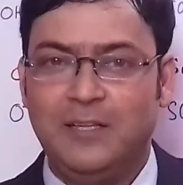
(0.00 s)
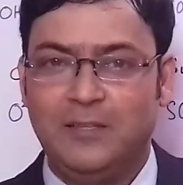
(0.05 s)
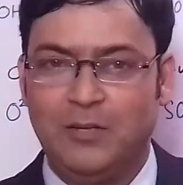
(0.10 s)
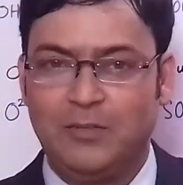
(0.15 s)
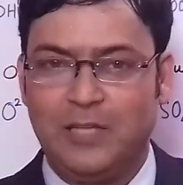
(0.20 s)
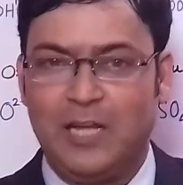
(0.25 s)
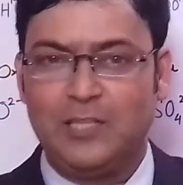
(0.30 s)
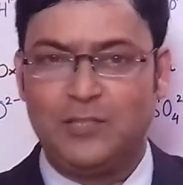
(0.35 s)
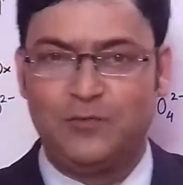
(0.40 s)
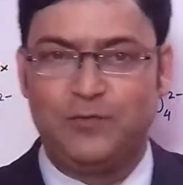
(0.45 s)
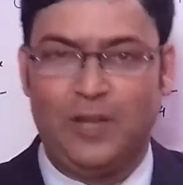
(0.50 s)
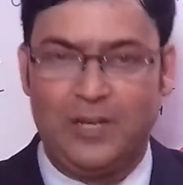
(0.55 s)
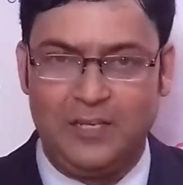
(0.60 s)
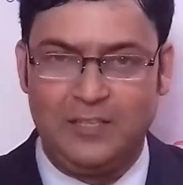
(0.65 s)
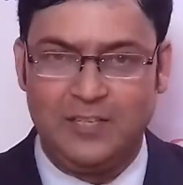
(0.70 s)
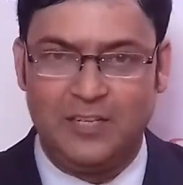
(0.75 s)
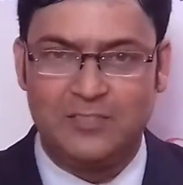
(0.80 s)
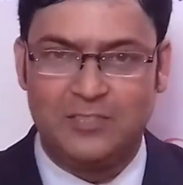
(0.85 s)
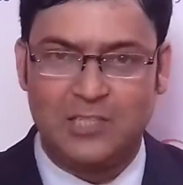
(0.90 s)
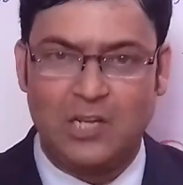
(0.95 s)
Now that's
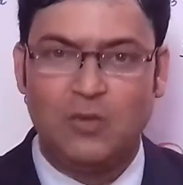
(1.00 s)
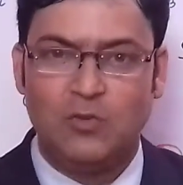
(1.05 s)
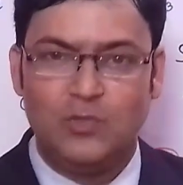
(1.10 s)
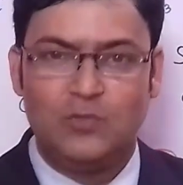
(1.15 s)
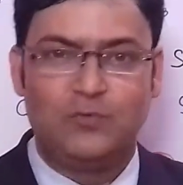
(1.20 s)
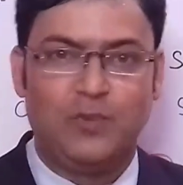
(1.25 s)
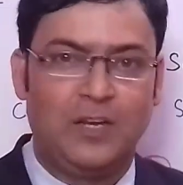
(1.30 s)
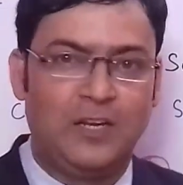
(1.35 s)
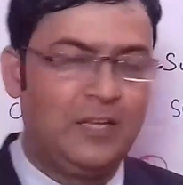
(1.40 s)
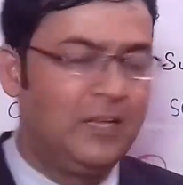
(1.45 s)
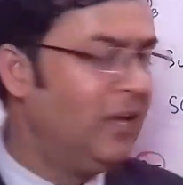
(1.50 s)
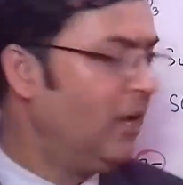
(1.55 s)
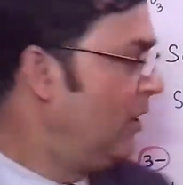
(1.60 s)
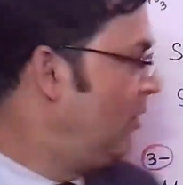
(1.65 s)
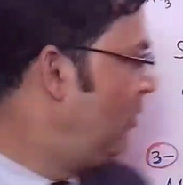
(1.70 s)
funny. That sounds funny.